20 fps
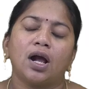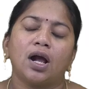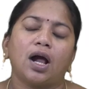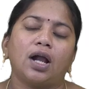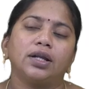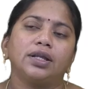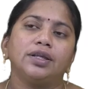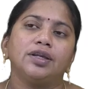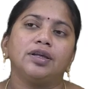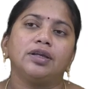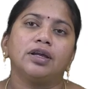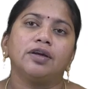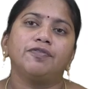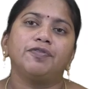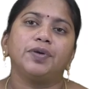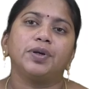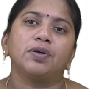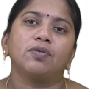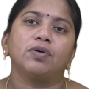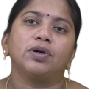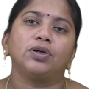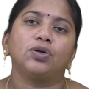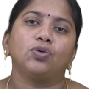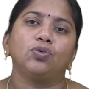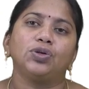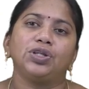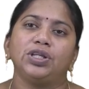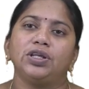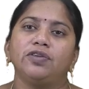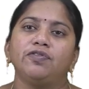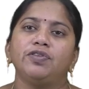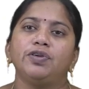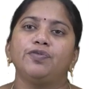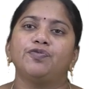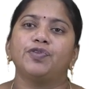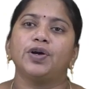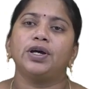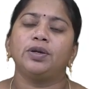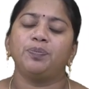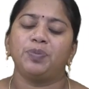and E F equal to E V
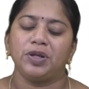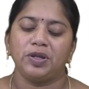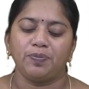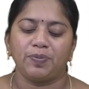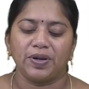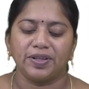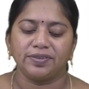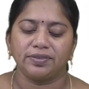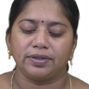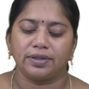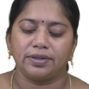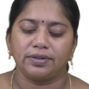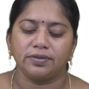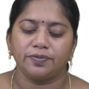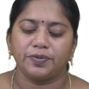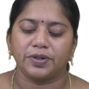for P plus case.